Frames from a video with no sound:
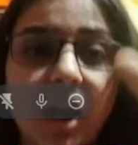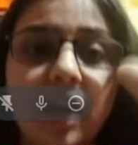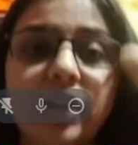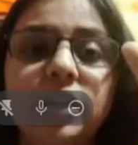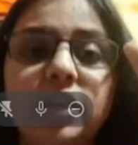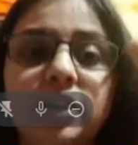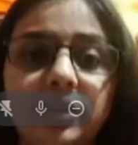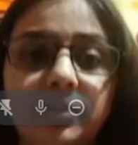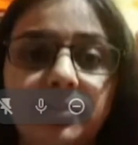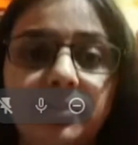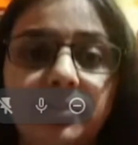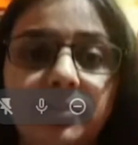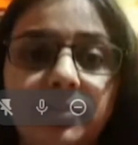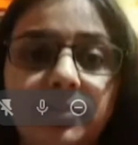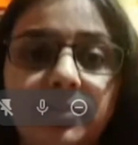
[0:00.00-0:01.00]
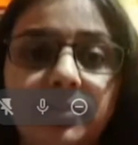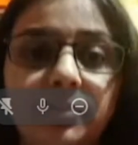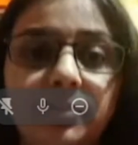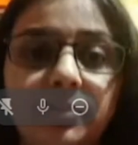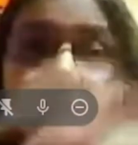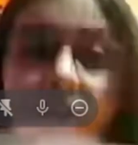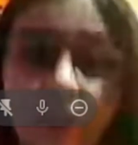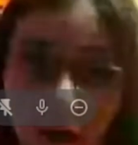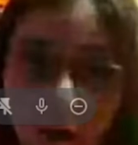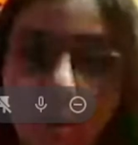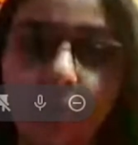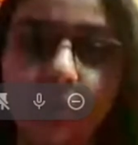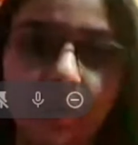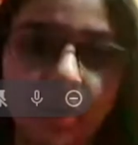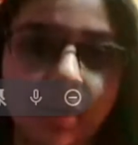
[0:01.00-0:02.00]
are taken by the patient
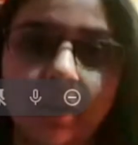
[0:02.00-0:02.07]
now,